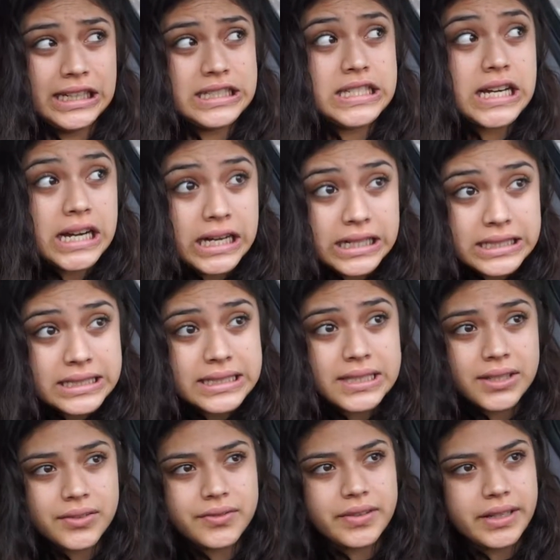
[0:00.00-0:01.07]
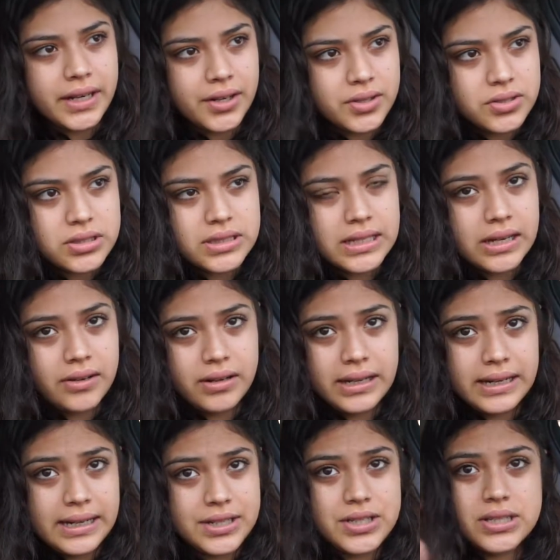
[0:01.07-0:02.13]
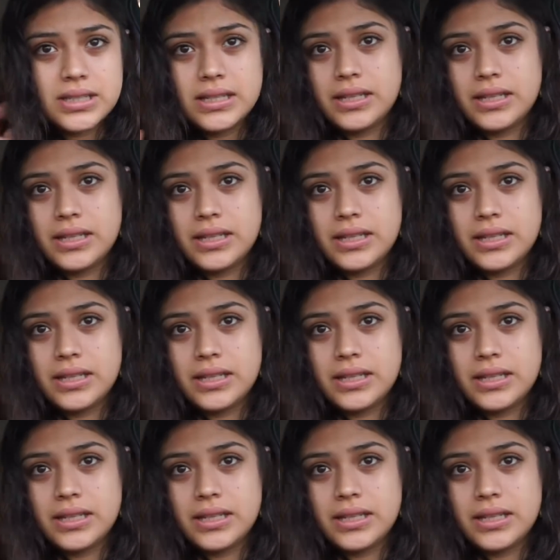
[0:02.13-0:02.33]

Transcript: tons of videos now and I just